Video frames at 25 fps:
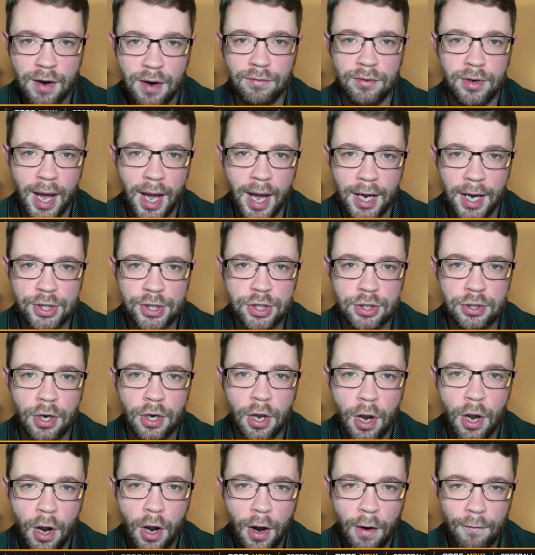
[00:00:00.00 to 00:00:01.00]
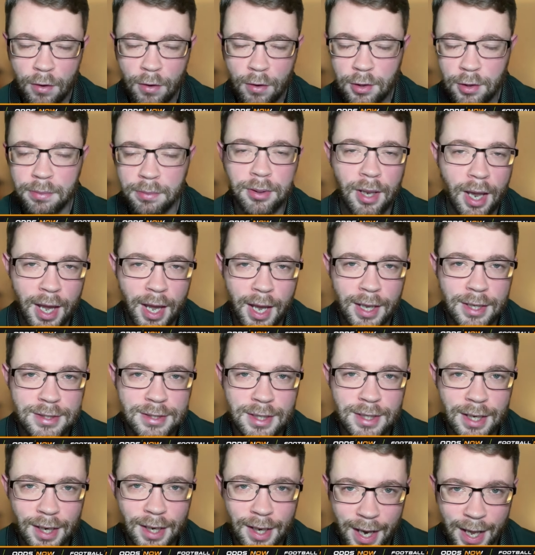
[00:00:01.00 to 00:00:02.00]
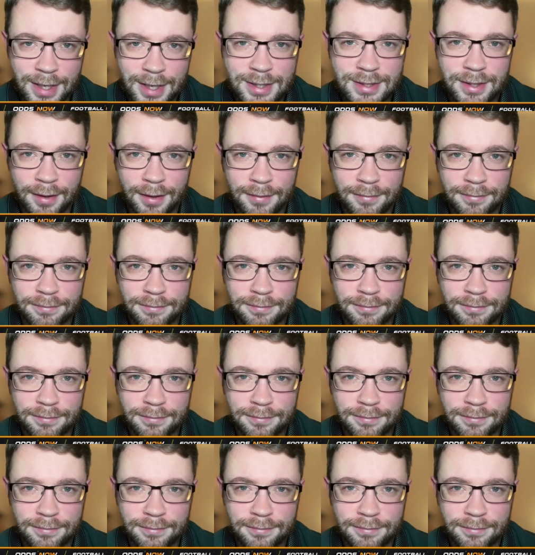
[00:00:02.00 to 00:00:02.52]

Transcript: and reaction from the players in Leicester.